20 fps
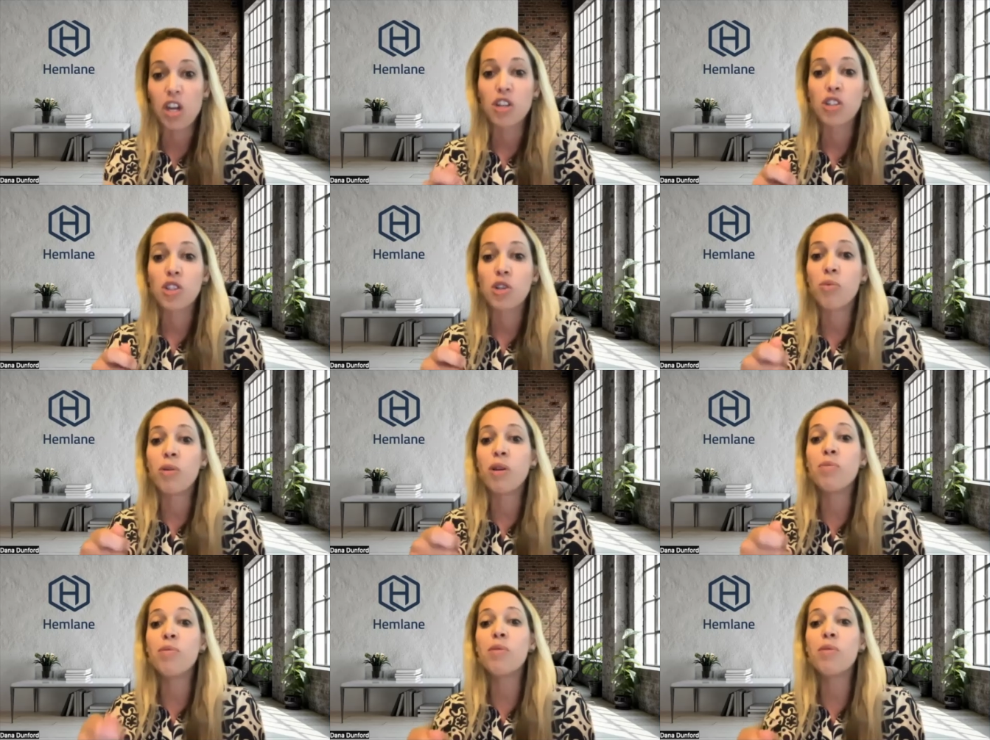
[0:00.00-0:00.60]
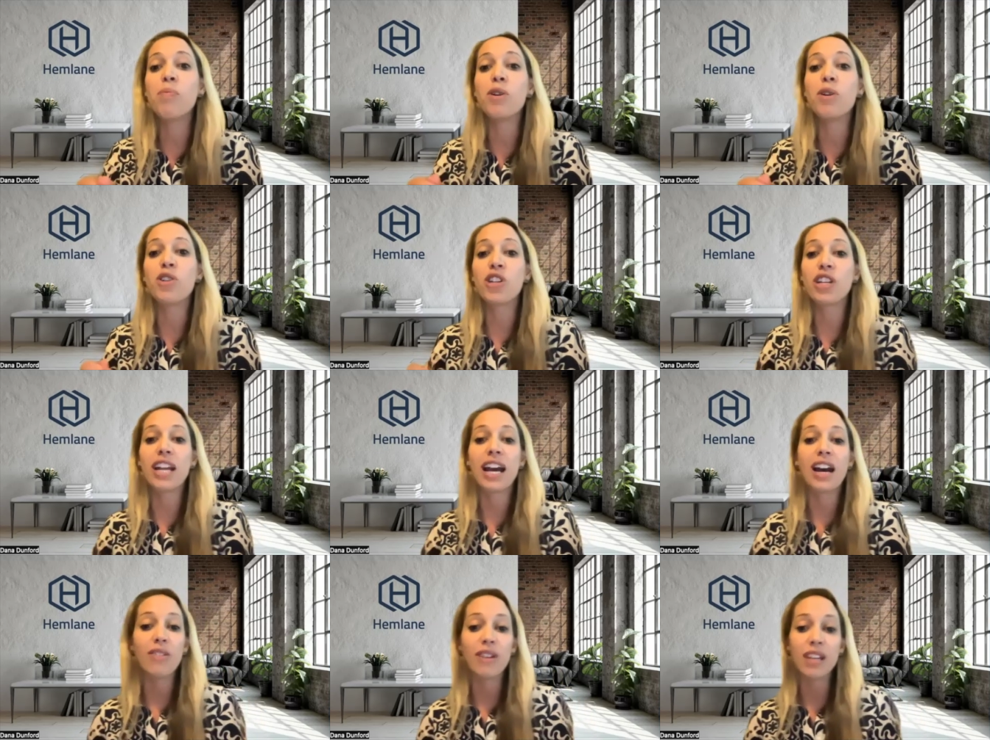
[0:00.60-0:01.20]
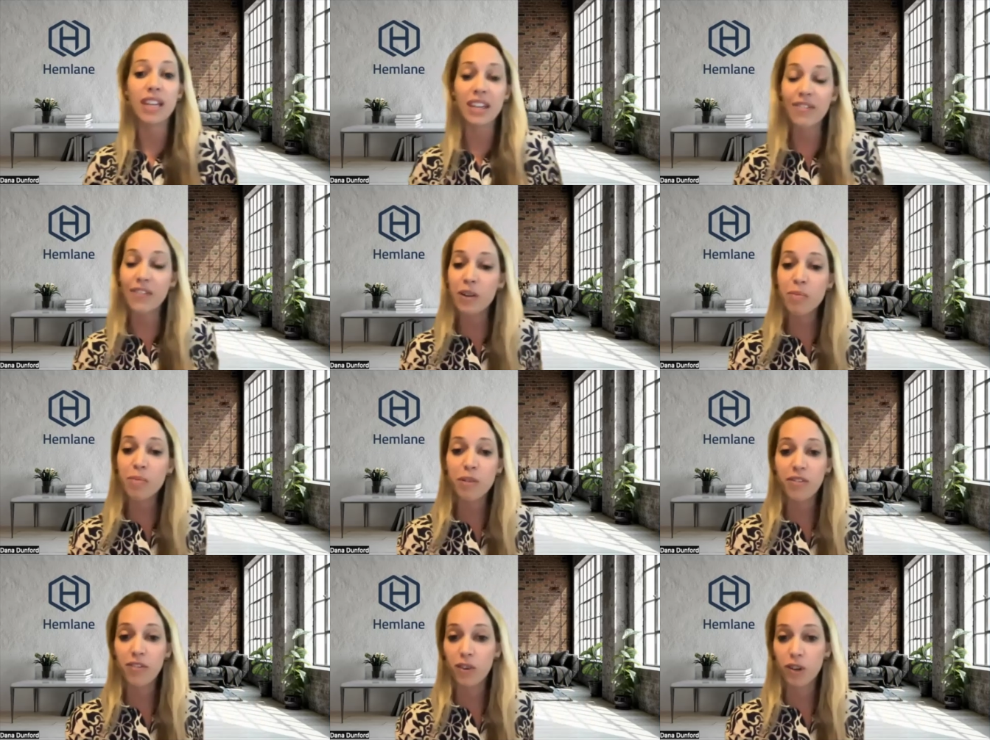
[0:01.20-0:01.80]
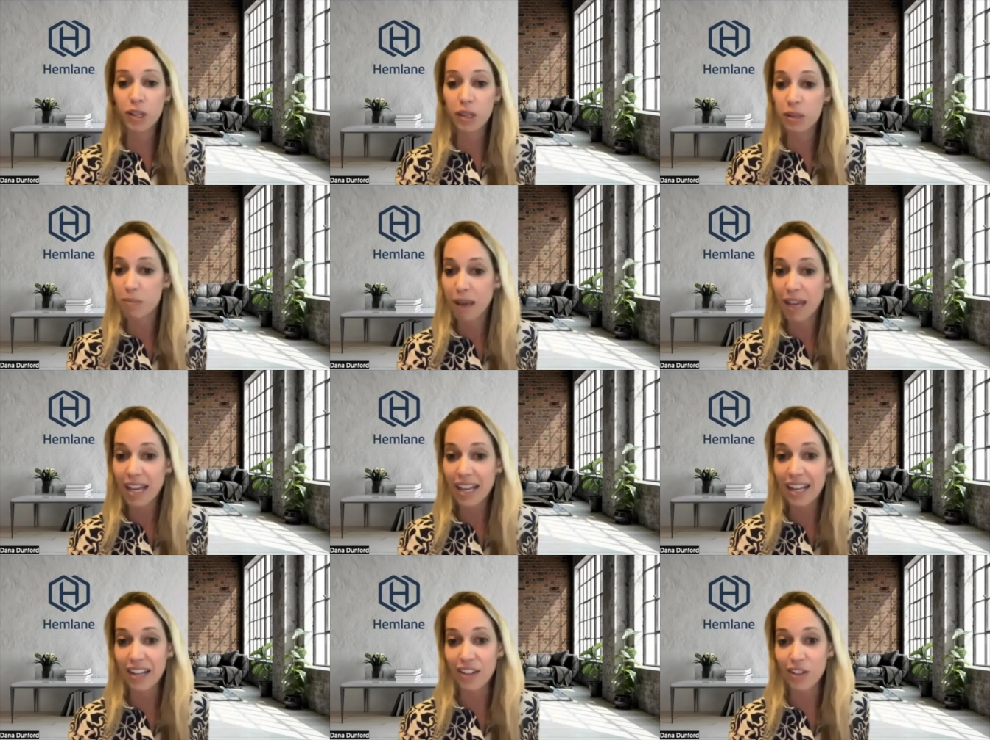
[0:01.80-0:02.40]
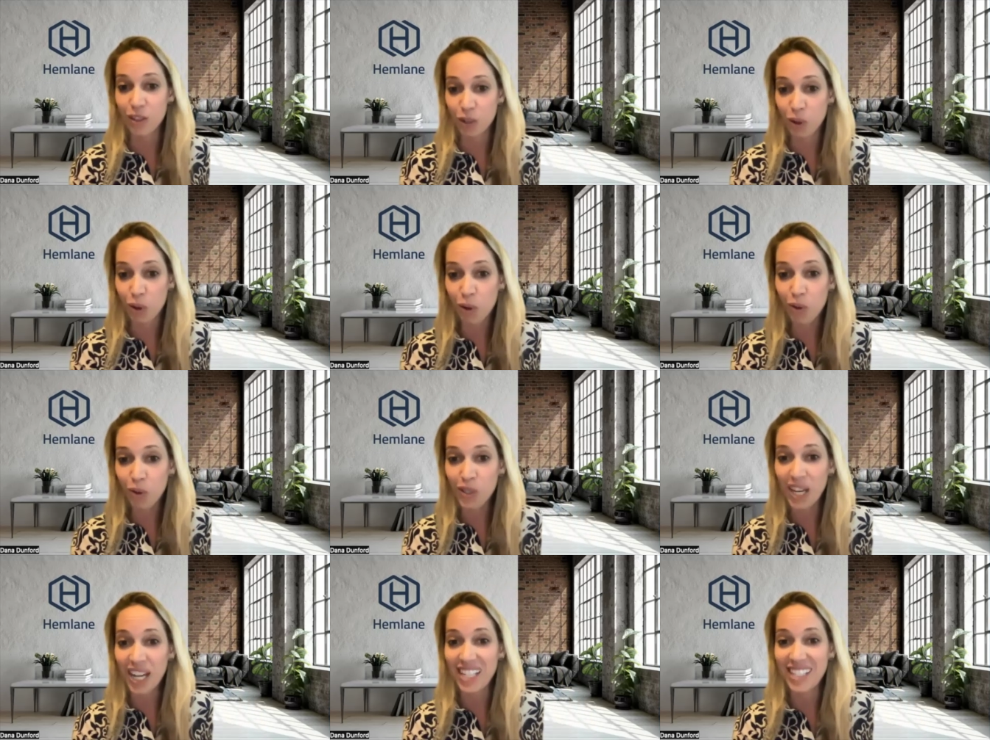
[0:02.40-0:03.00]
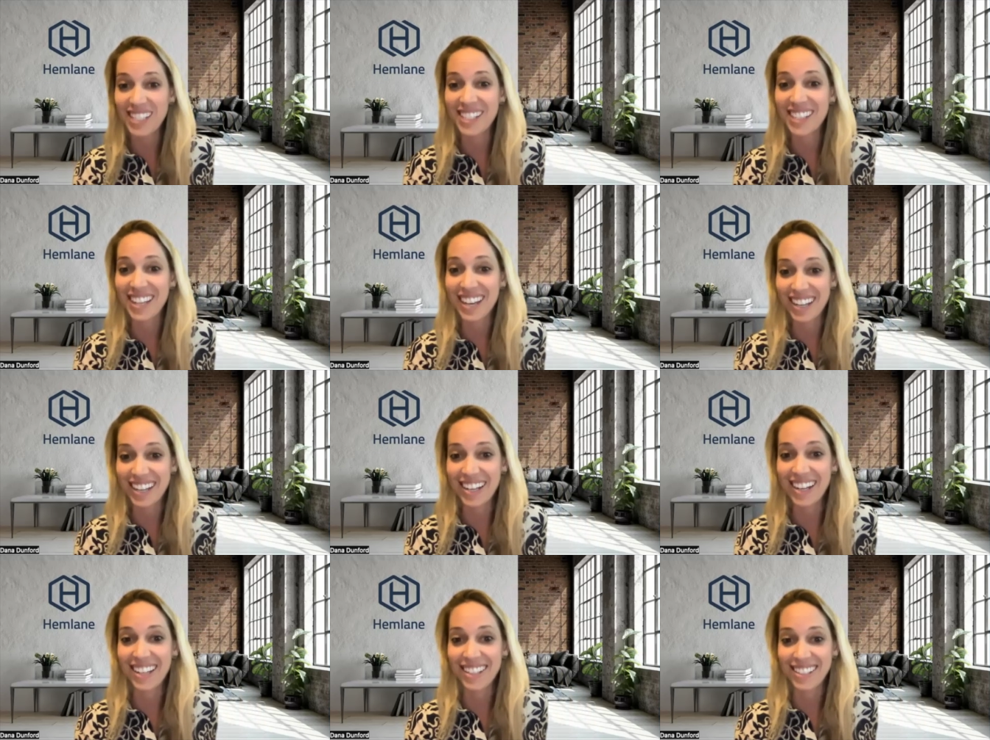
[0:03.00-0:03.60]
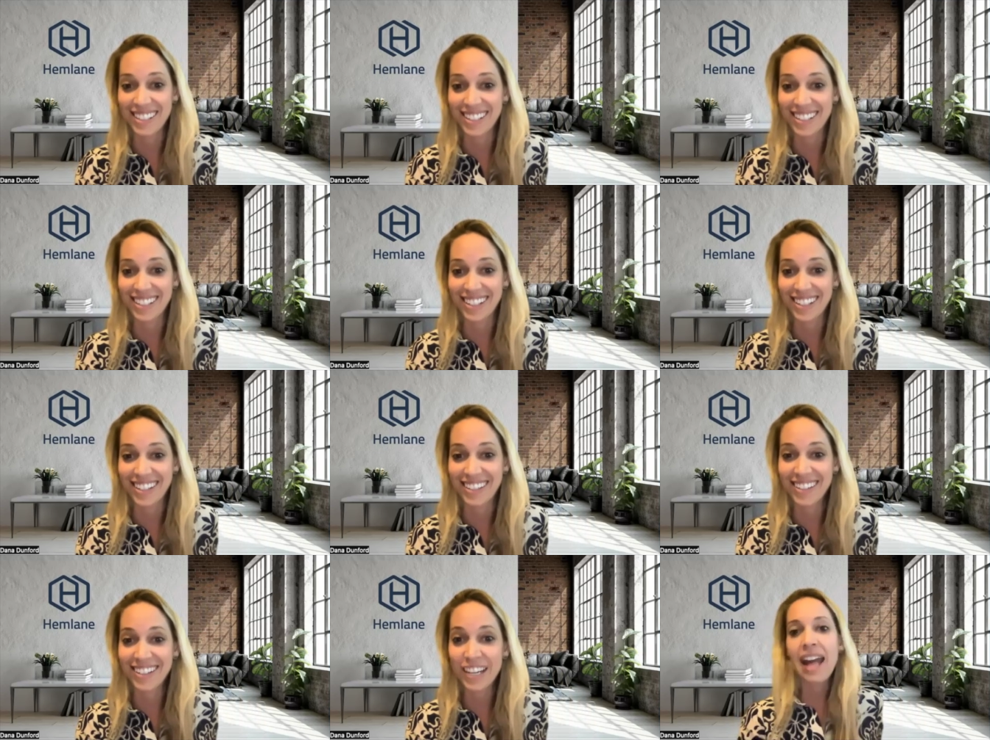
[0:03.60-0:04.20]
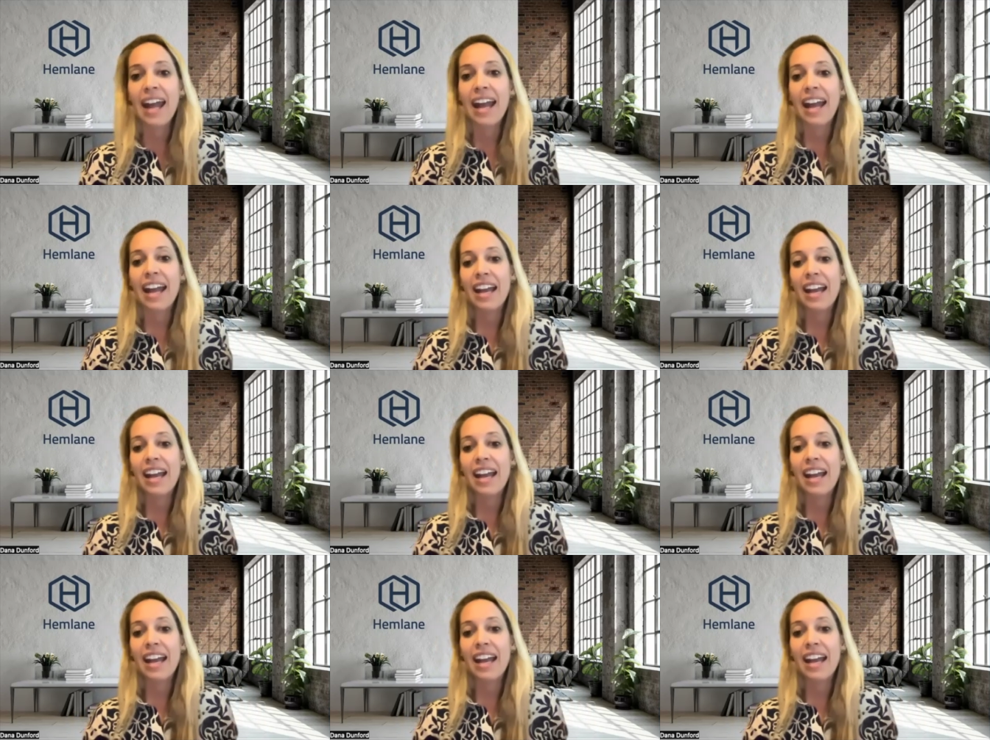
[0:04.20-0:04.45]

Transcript: So we will push it out even before the bank has told us that it has cleared.